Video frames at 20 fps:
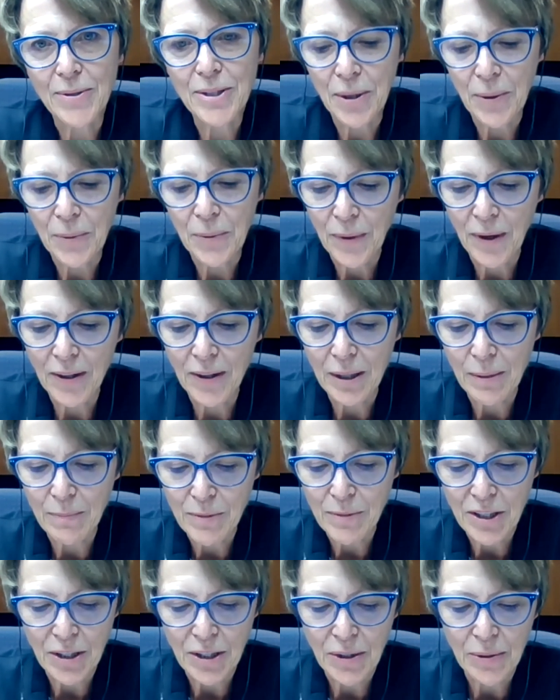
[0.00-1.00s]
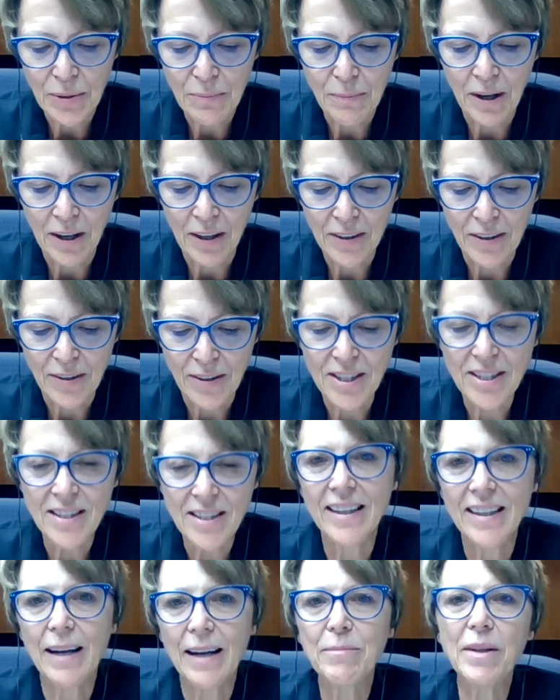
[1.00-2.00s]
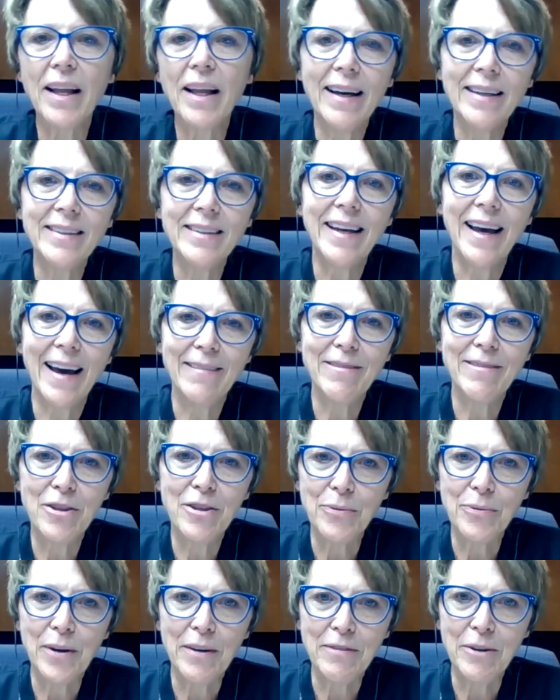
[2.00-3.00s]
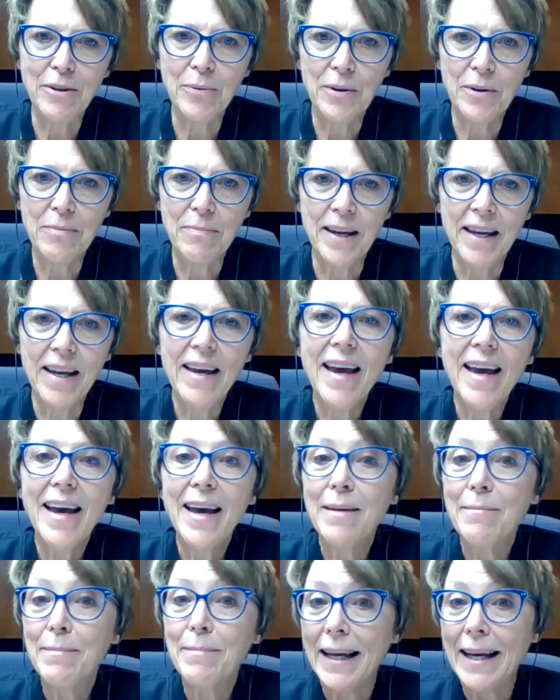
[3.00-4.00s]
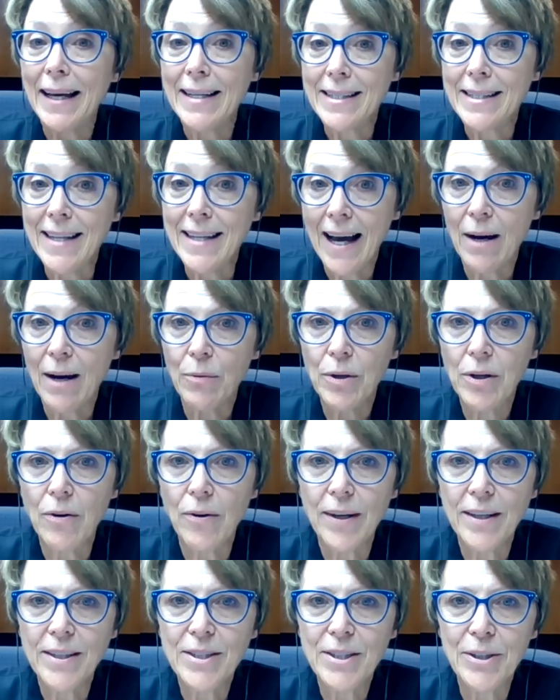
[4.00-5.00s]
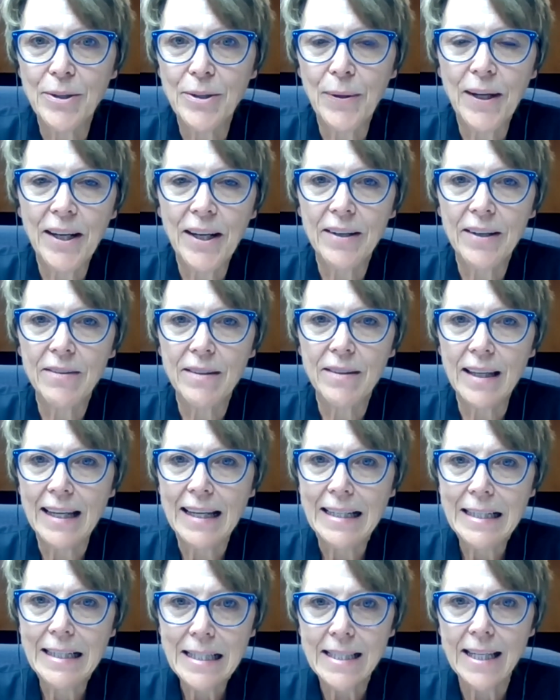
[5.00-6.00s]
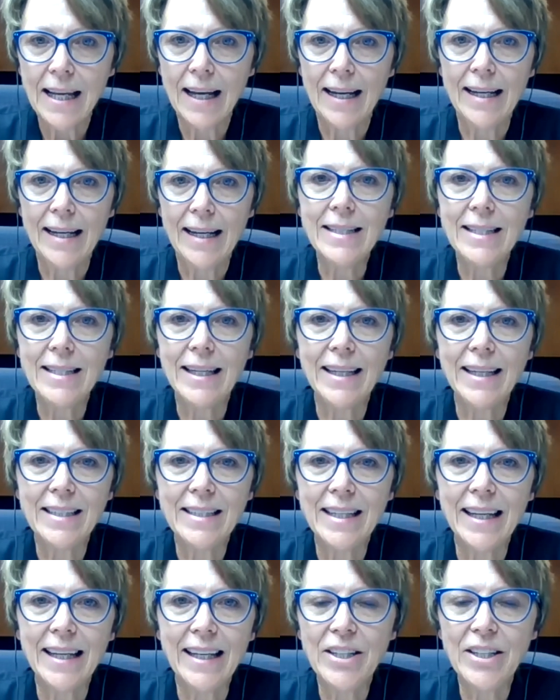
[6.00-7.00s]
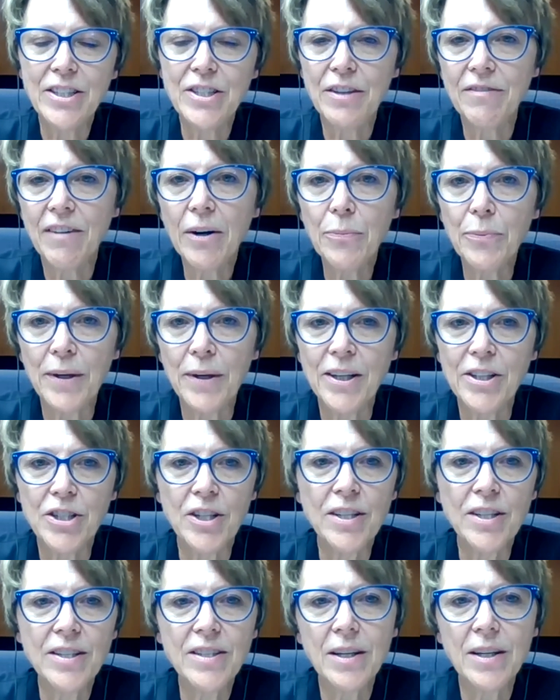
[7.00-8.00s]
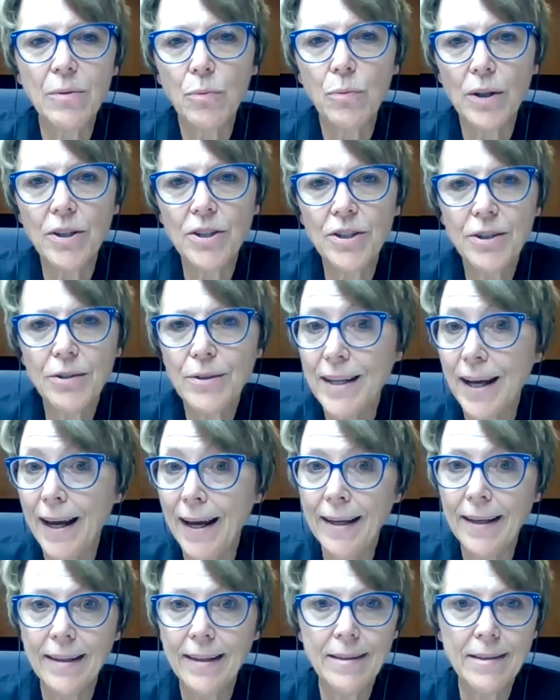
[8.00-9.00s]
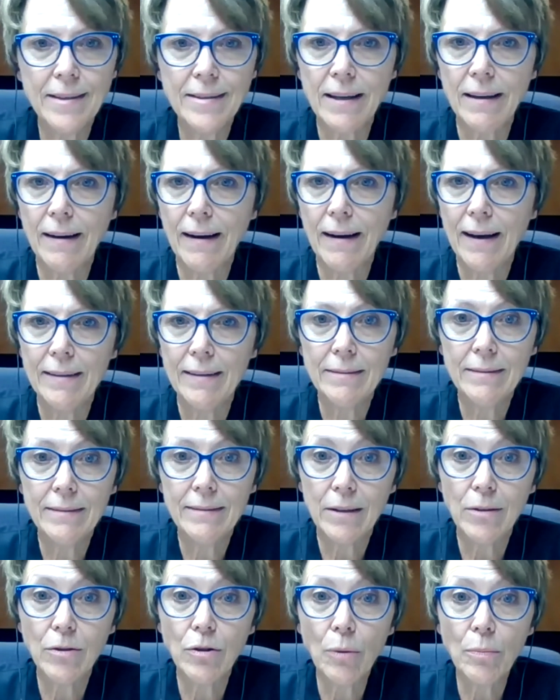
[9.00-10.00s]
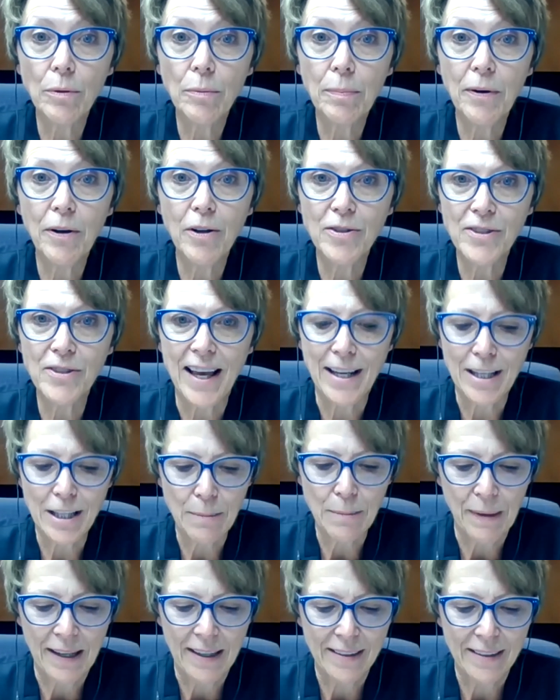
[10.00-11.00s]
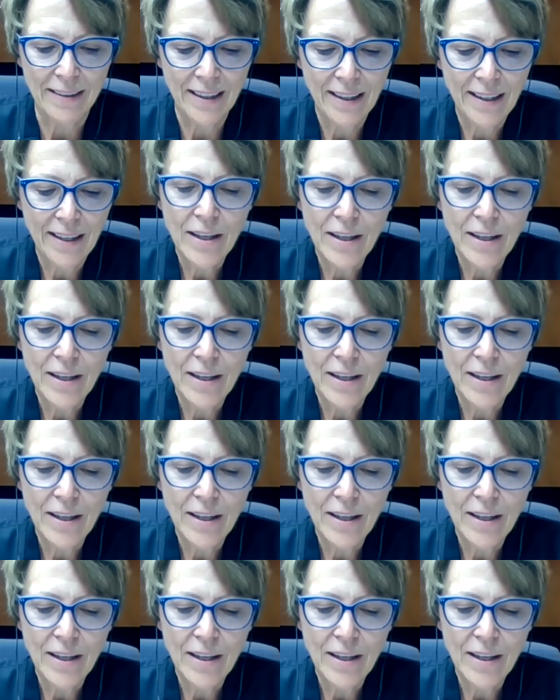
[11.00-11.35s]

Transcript: So welcome to you, Marcos. And I'm glad to have the three of you with me, because now we're going to hear the insights into each of our regions and what your take is on the global pulse aspect.